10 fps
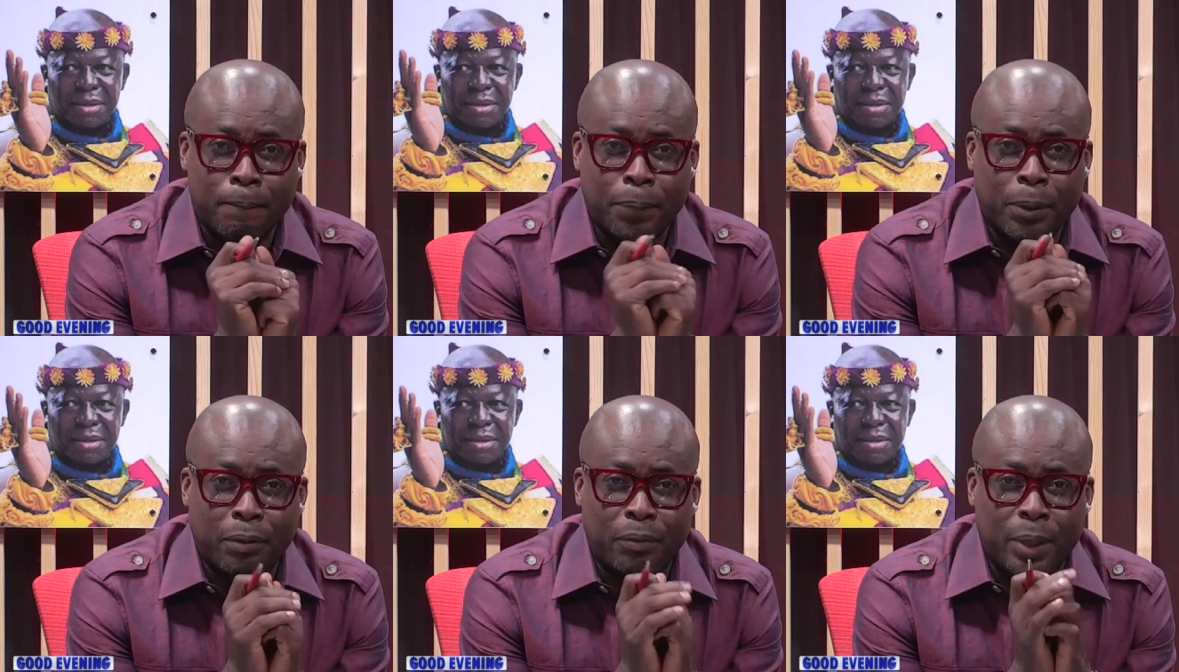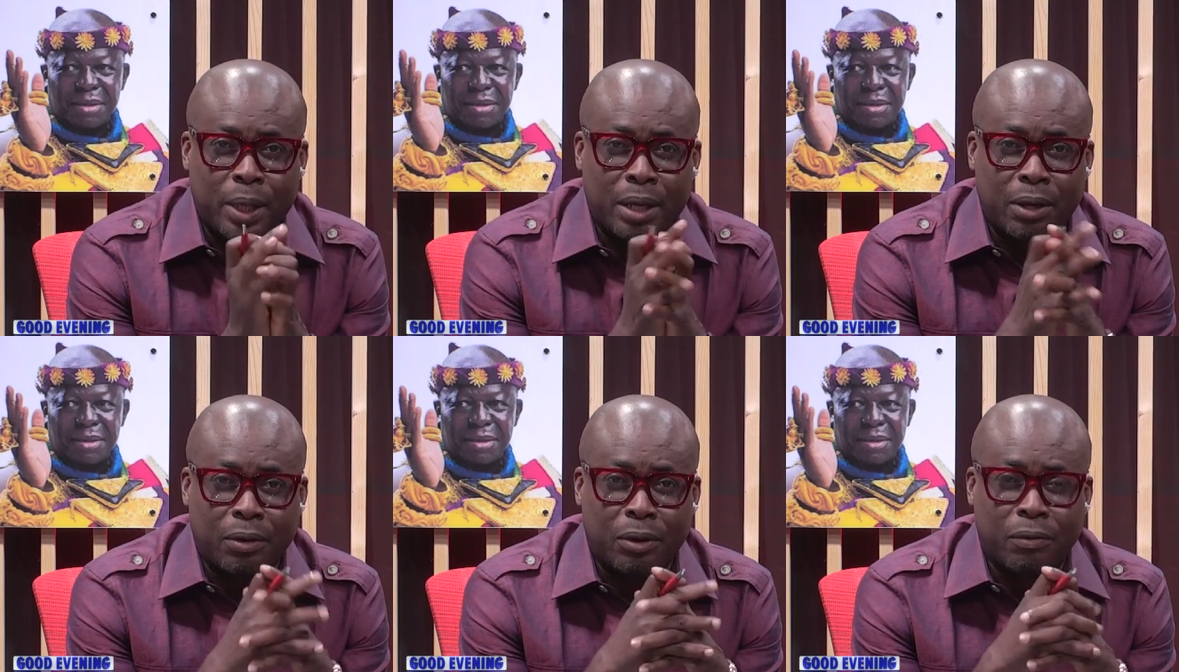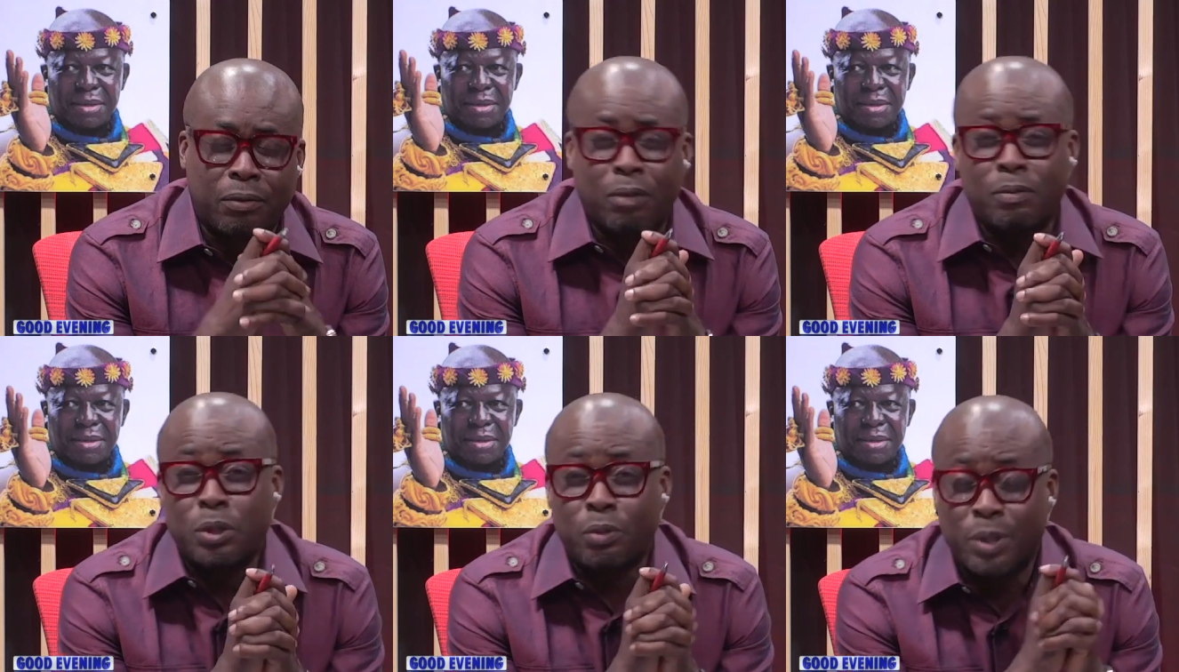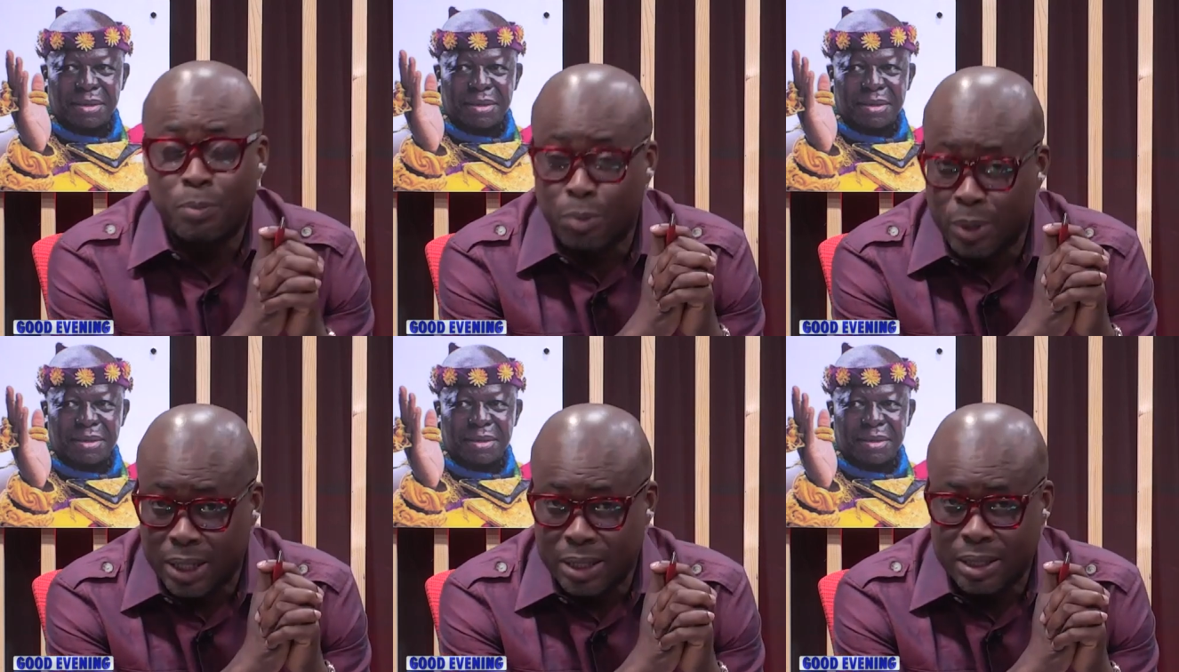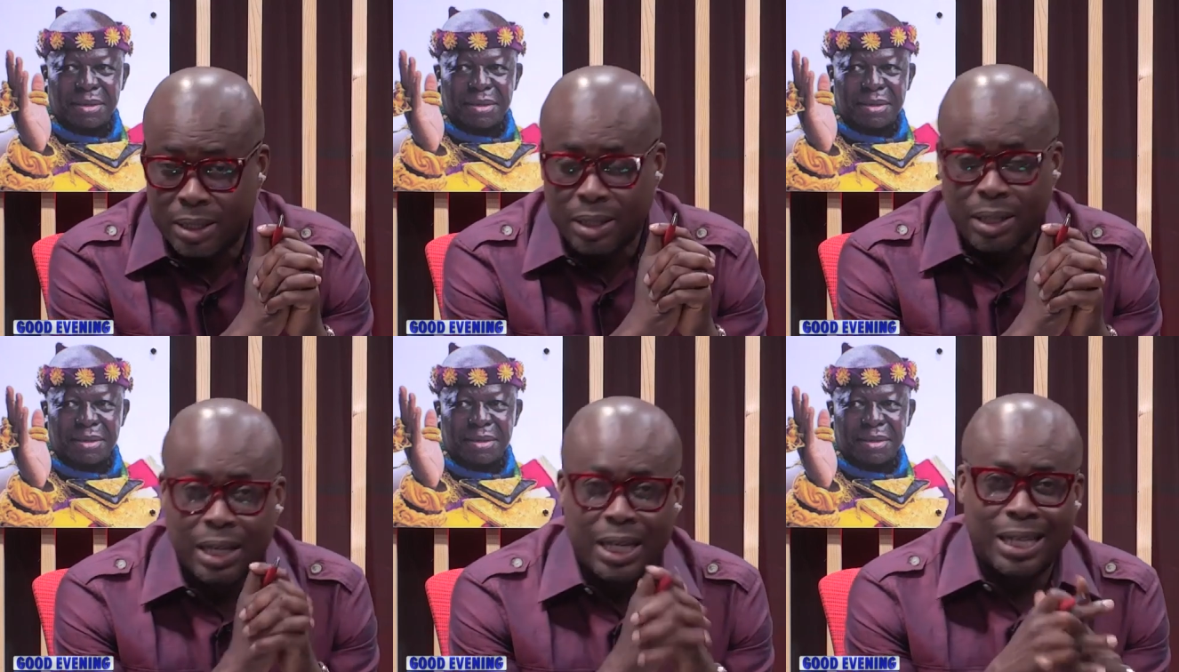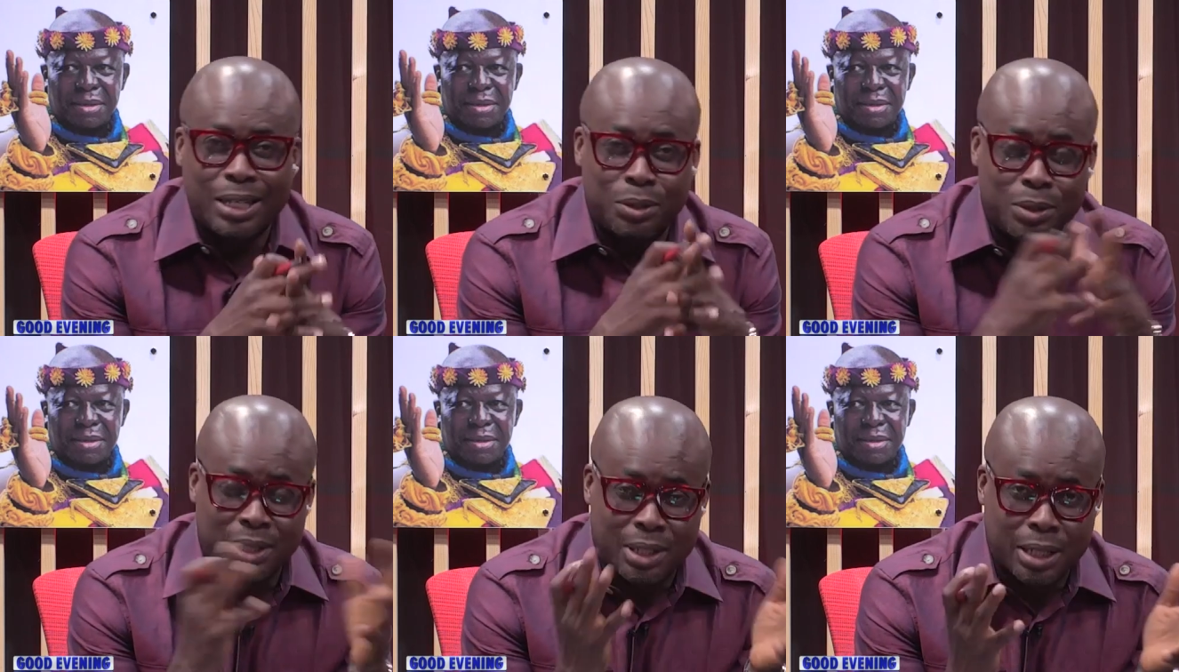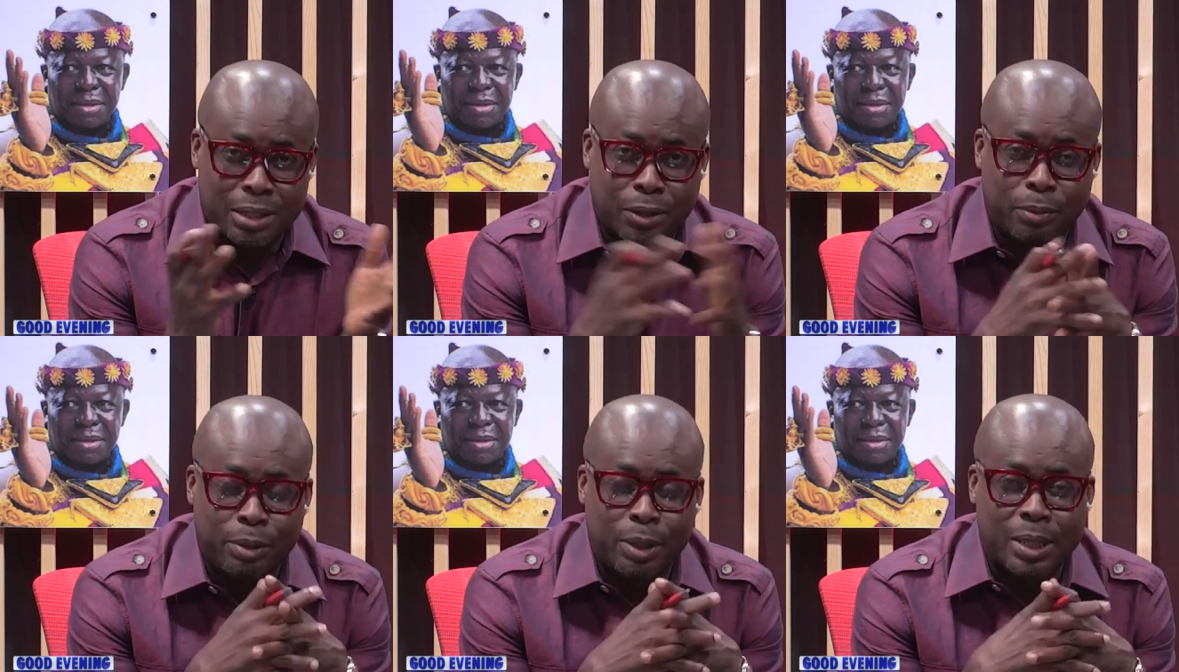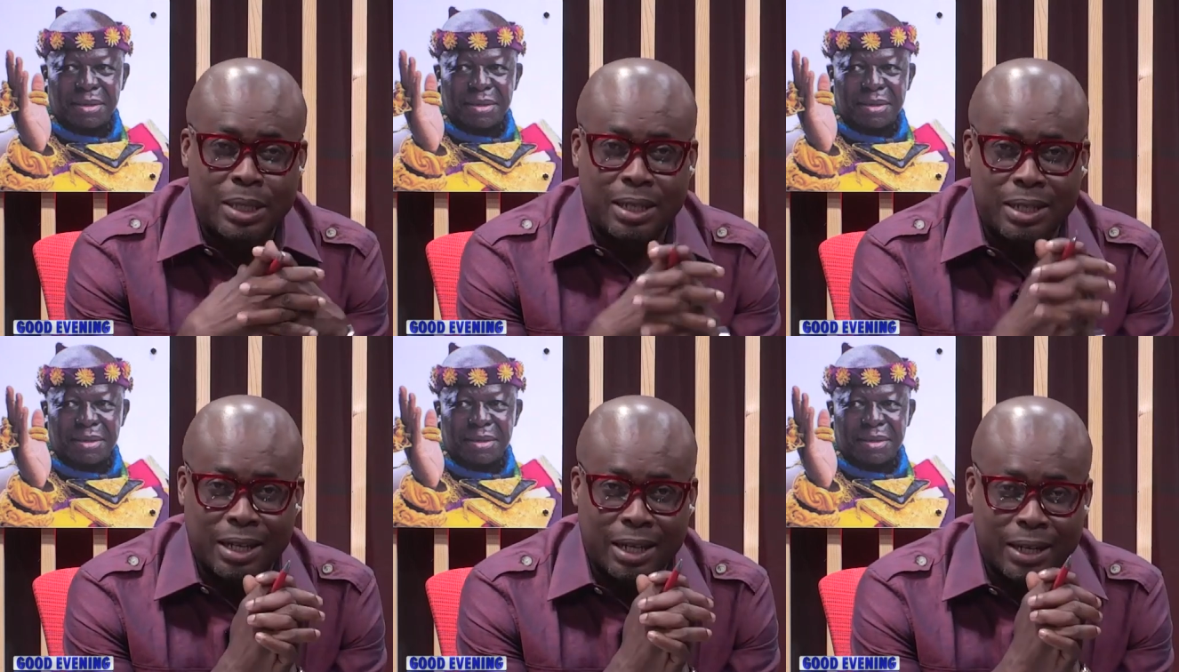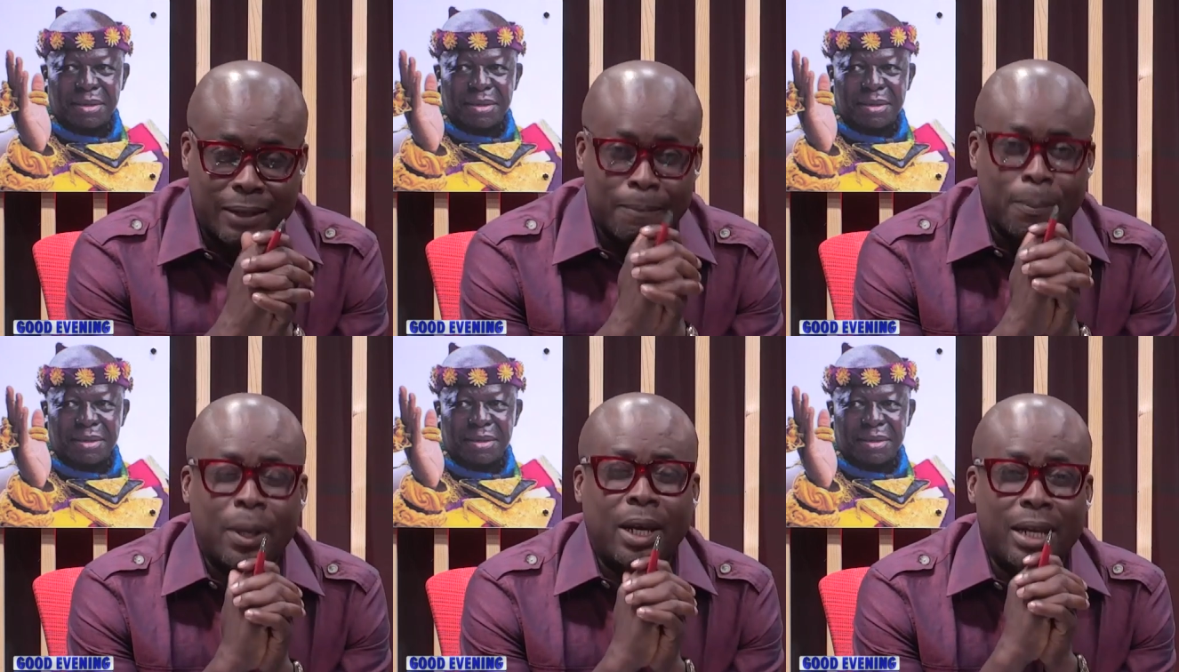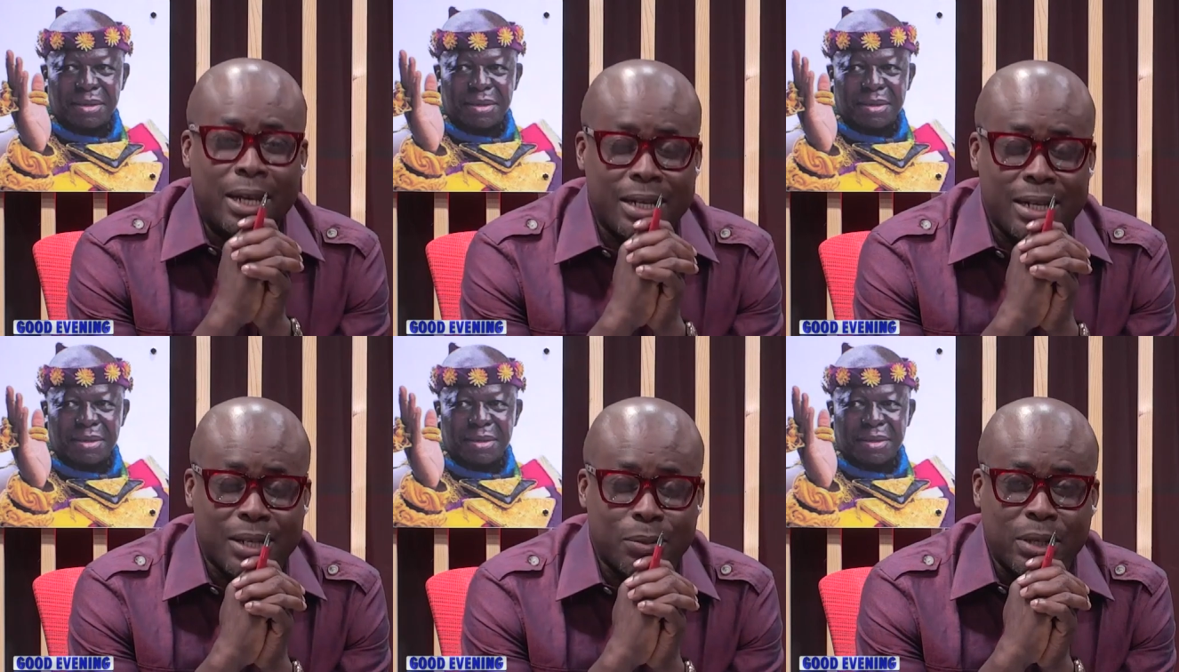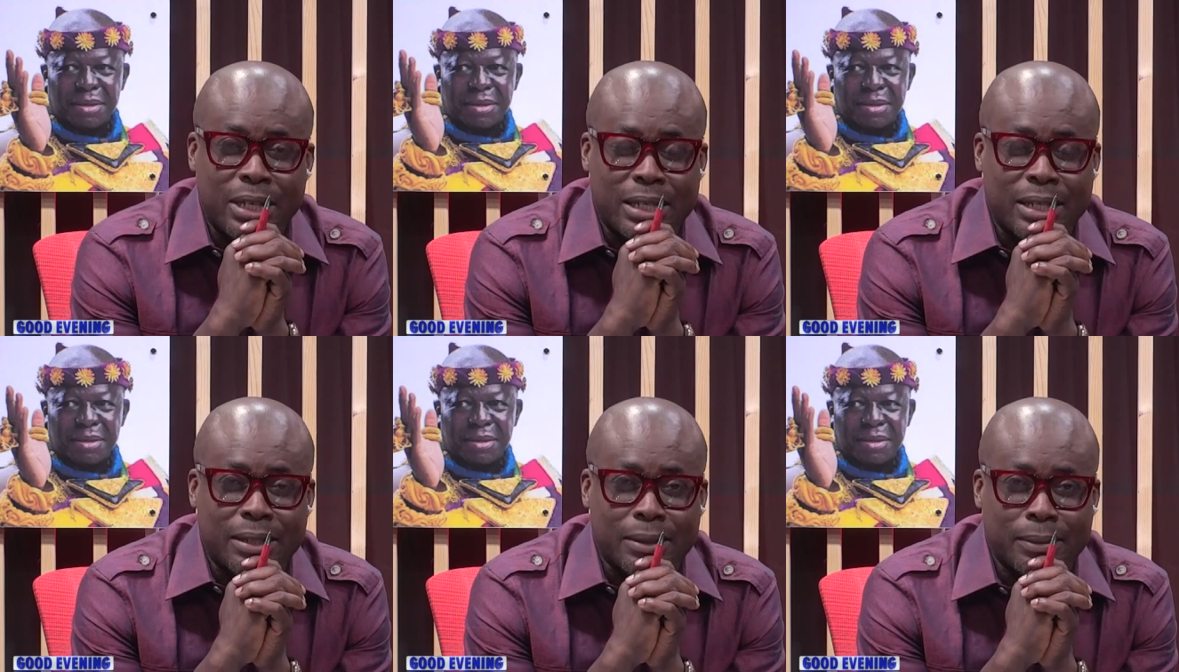Speaker 1: of the uh, of, of, jurisprudence and the judicial community in Ghana. Uh, here, here's what he said.